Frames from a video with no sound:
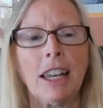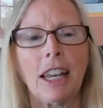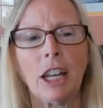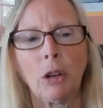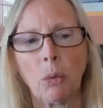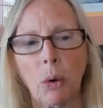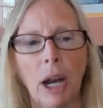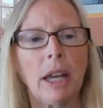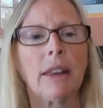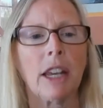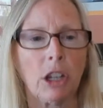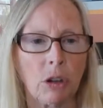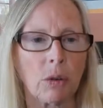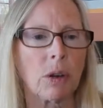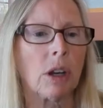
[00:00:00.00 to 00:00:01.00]
in a way that
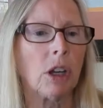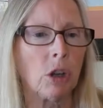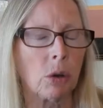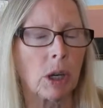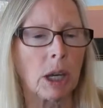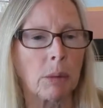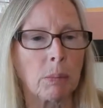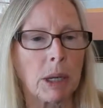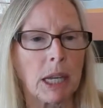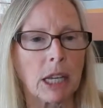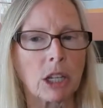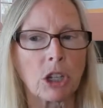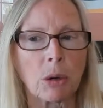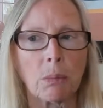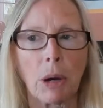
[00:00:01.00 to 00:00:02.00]
you can
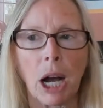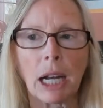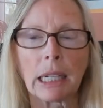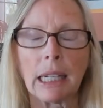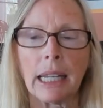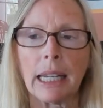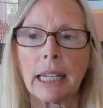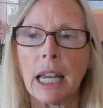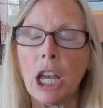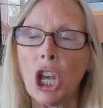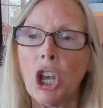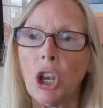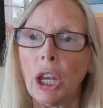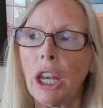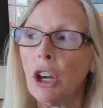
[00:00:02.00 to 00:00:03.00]
begin to model it.
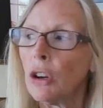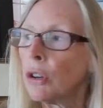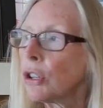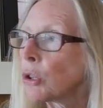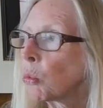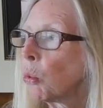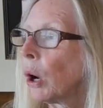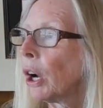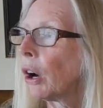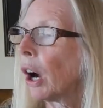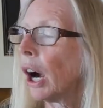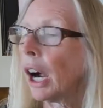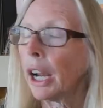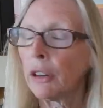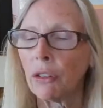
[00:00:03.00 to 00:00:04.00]
Here's where
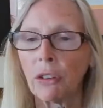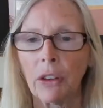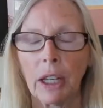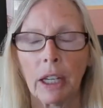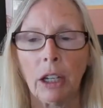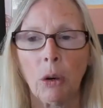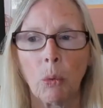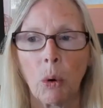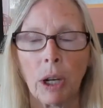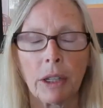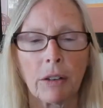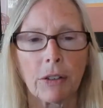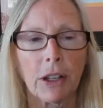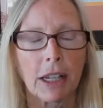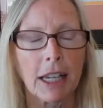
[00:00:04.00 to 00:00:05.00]
I think one
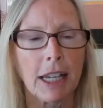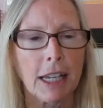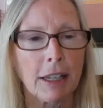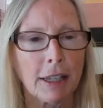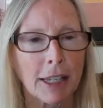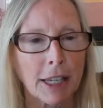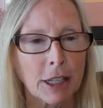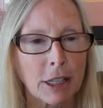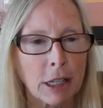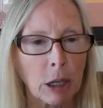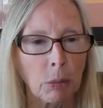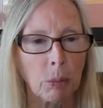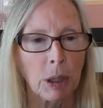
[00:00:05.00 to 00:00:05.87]
of the key things can